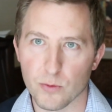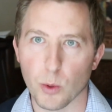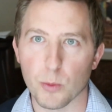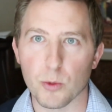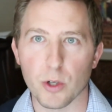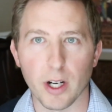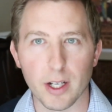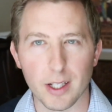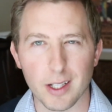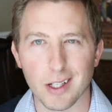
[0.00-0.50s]
so I'm
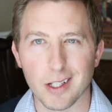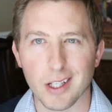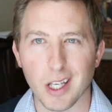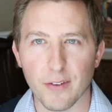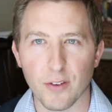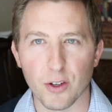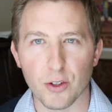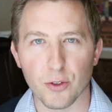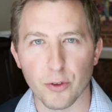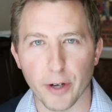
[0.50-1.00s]
trying to get
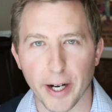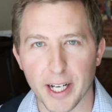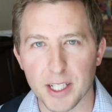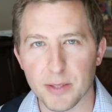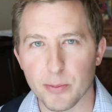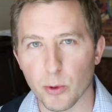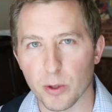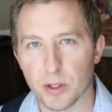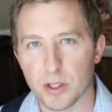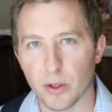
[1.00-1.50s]
kind of a
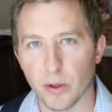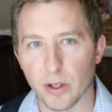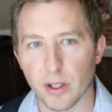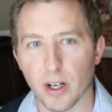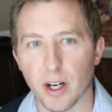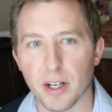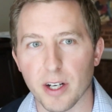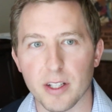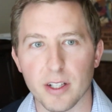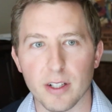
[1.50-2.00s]
grasp of what's going
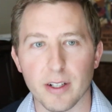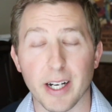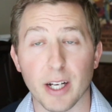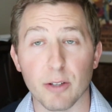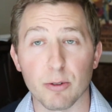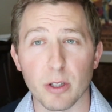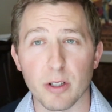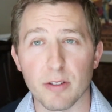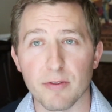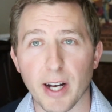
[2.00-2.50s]
on here, and I
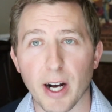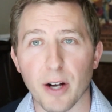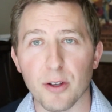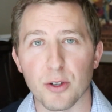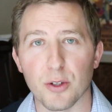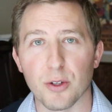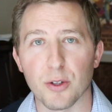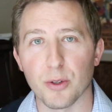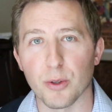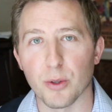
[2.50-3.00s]
really
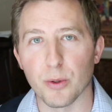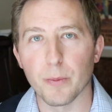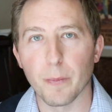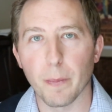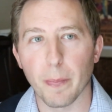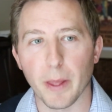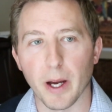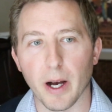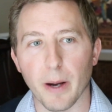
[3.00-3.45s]
value